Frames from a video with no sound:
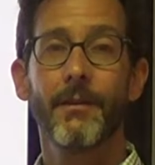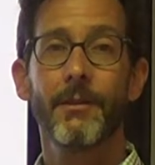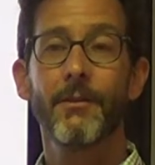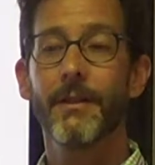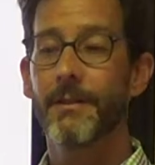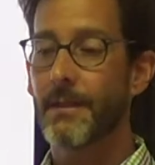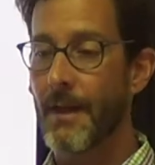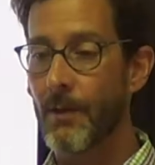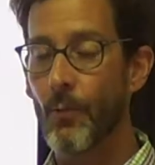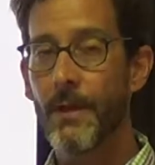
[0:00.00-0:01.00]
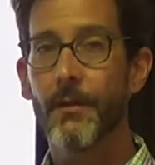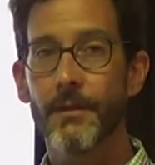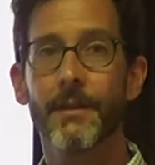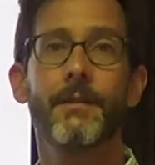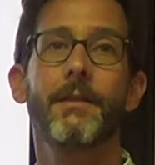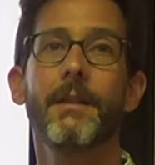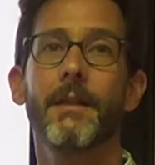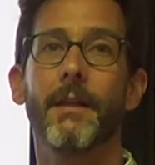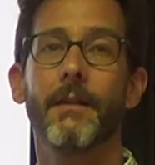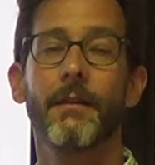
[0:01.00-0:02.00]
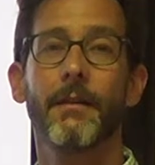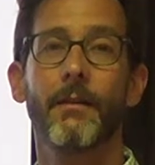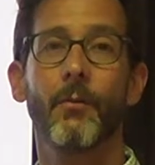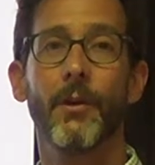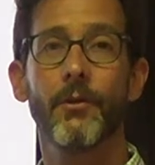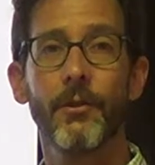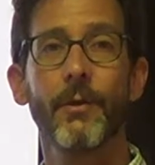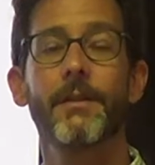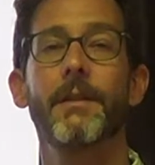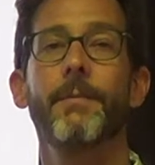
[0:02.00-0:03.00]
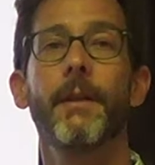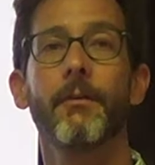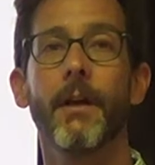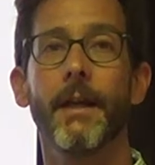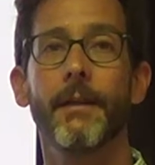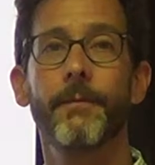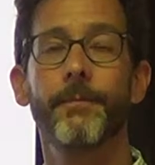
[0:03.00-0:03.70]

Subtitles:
you can say, we are succeeding. We're doing something right.